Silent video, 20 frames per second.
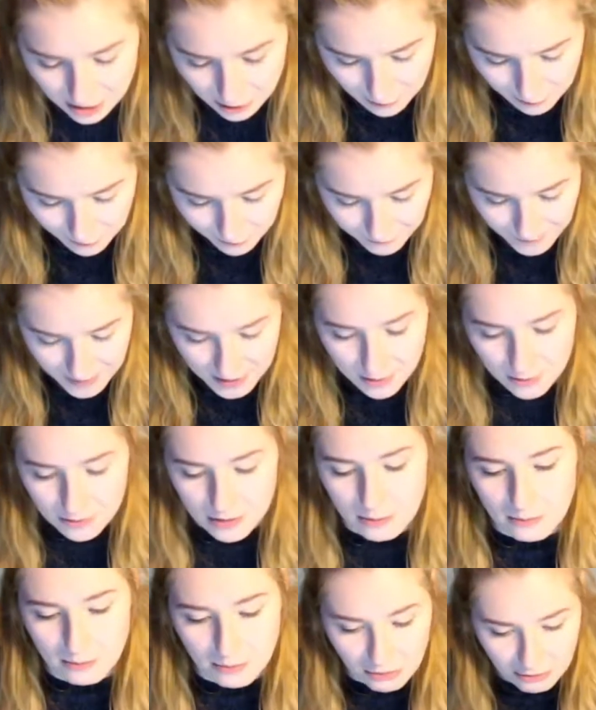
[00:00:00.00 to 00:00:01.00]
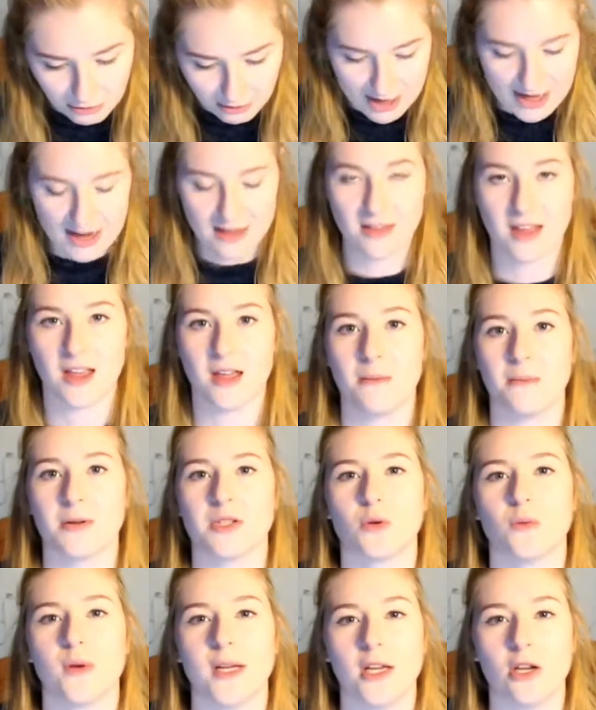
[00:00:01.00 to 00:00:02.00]
you feel them breathing
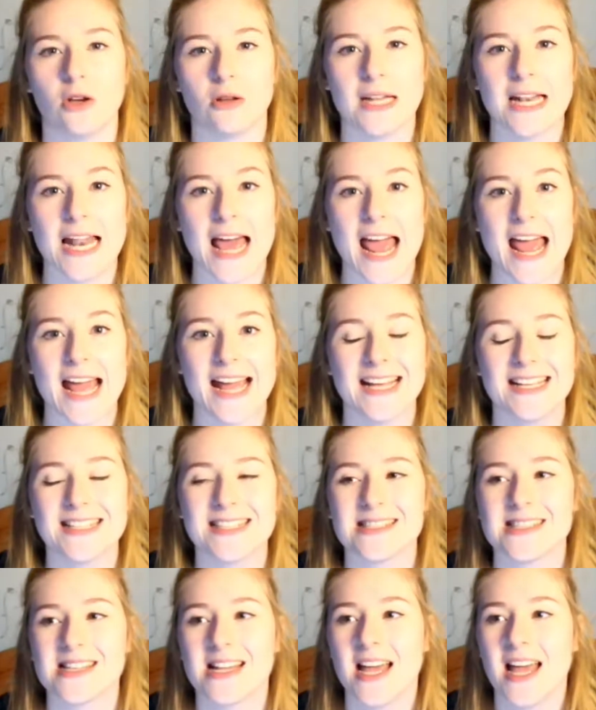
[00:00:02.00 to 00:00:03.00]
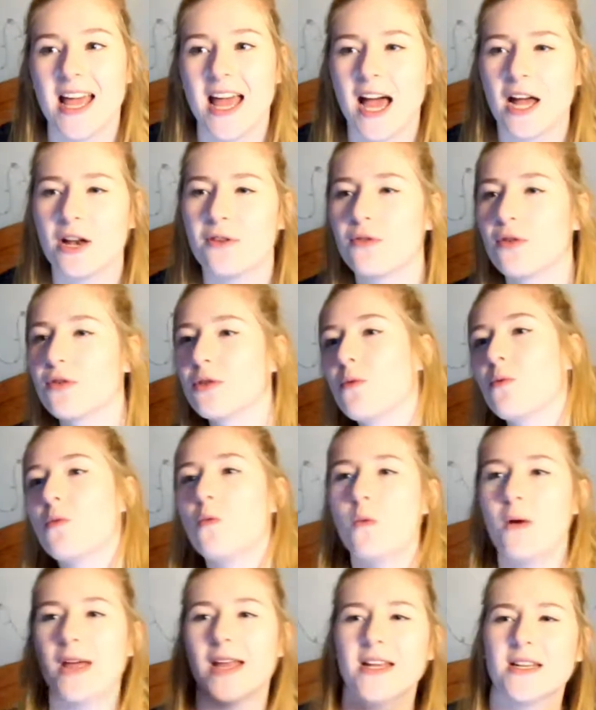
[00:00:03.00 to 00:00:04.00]
between your legs, and you've got the
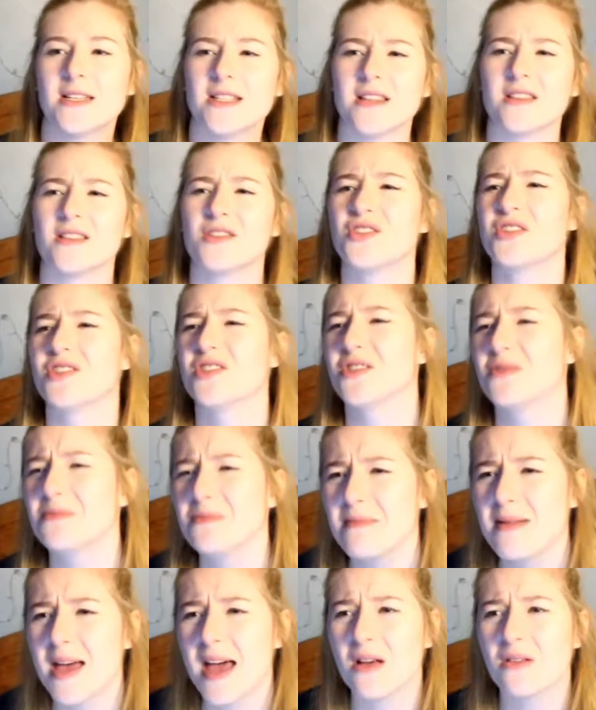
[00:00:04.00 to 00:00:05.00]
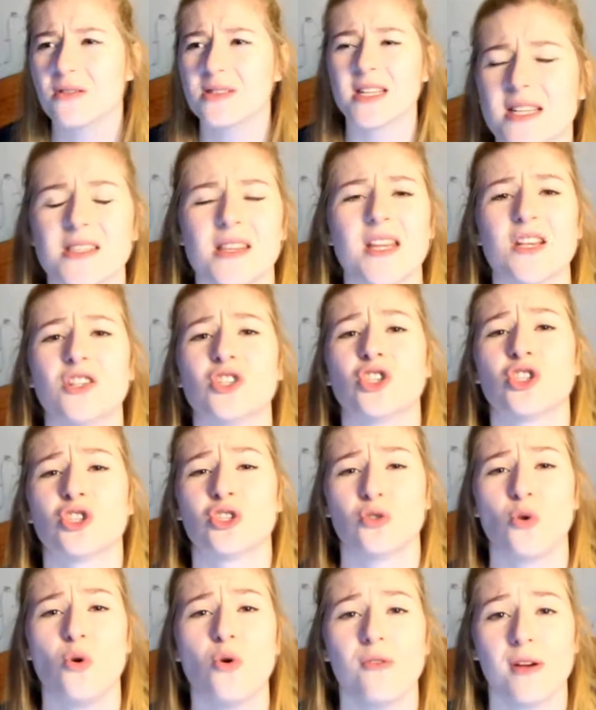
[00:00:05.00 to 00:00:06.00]
wind and the smells. It's like
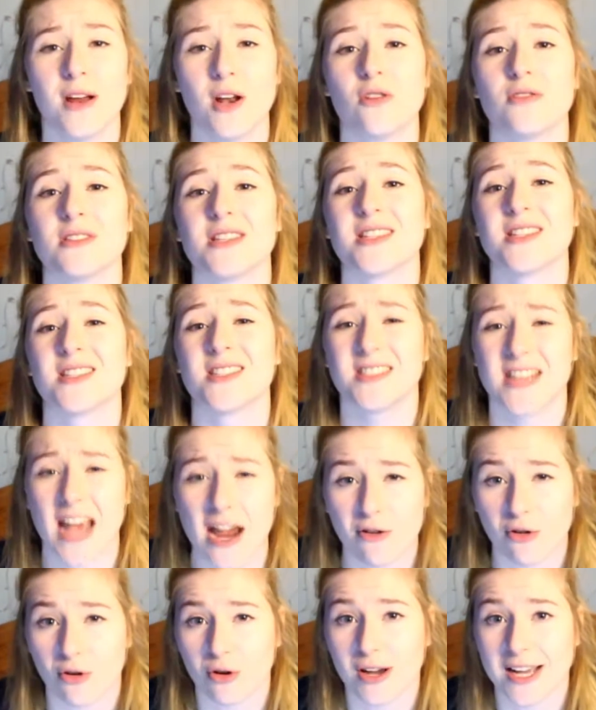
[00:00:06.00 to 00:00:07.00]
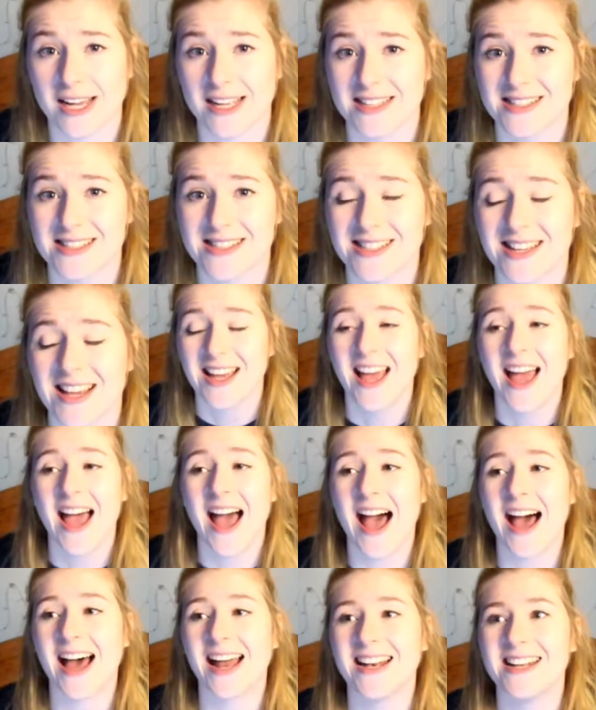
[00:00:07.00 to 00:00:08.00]
soaring on steroids,
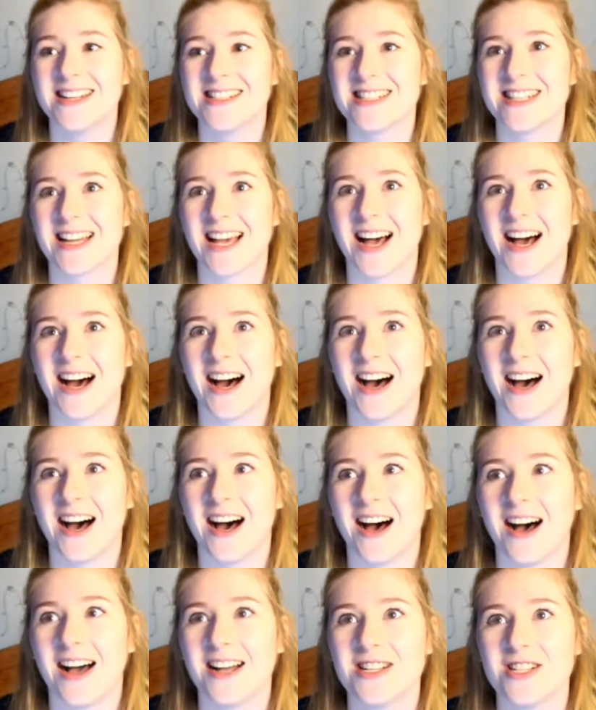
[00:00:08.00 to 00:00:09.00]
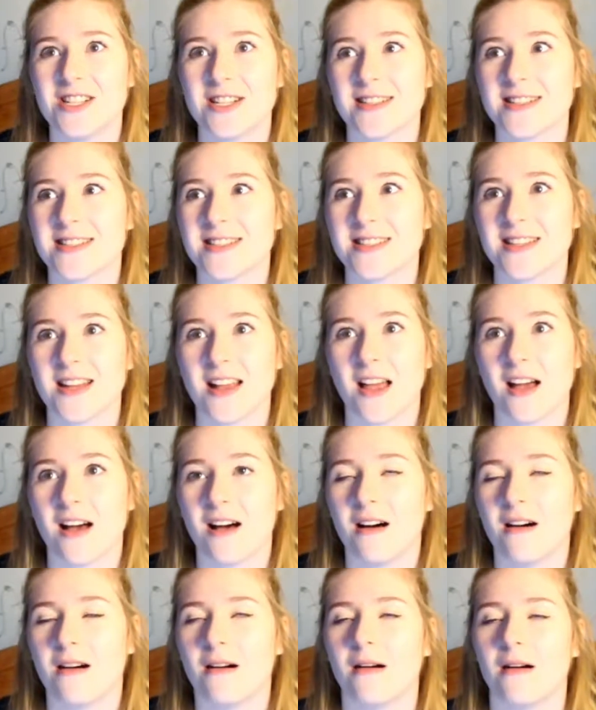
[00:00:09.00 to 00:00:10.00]
and I just
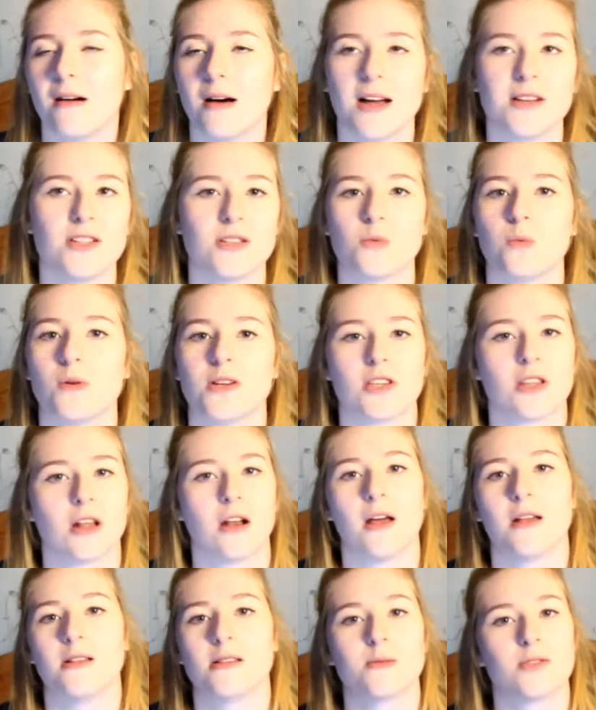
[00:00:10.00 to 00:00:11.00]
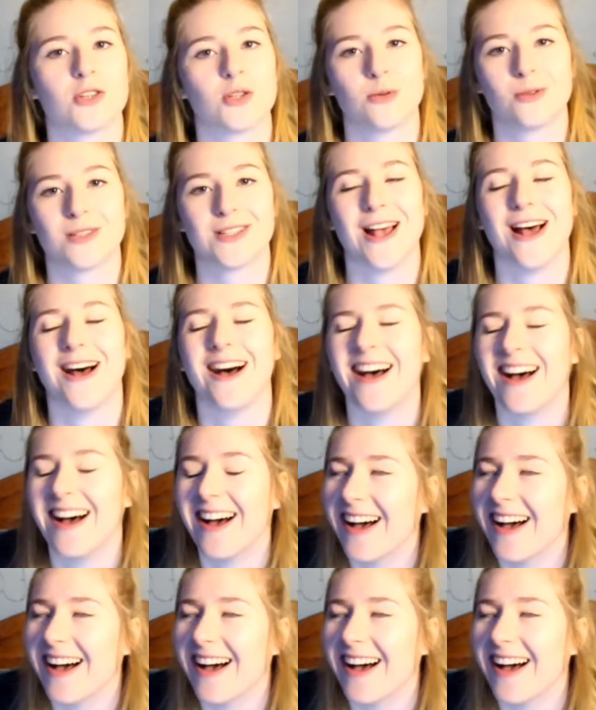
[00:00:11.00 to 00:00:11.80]
wish the lines were shorter.